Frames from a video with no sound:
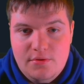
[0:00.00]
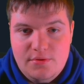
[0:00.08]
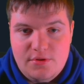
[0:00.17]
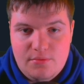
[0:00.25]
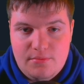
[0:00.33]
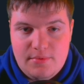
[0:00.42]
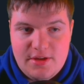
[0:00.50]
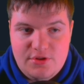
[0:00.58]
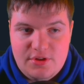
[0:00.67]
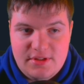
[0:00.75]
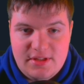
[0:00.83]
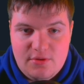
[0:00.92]
So
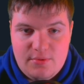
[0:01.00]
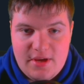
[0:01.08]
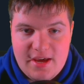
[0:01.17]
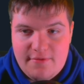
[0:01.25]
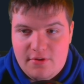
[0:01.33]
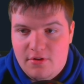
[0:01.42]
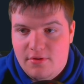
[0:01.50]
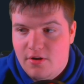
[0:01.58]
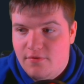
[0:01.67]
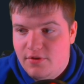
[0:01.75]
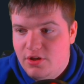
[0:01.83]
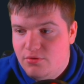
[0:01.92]
as you can see, we have
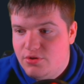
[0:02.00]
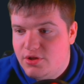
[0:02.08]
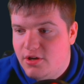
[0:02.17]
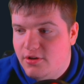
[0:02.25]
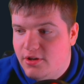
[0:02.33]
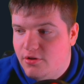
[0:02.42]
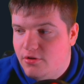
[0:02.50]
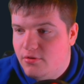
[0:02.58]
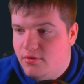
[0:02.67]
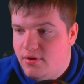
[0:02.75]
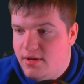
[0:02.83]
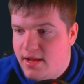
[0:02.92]
our video share
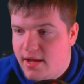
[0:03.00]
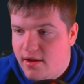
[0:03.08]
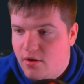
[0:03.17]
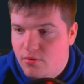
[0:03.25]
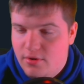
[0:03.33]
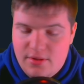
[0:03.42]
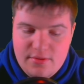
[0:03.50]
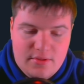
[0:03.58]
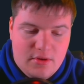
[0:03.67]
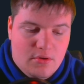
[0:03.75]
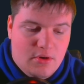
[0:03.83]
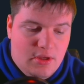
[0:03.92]
here. Now, in
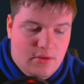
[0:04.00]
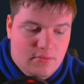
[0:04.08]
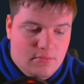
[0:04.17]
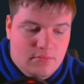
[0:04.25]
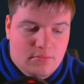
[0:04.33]
theory,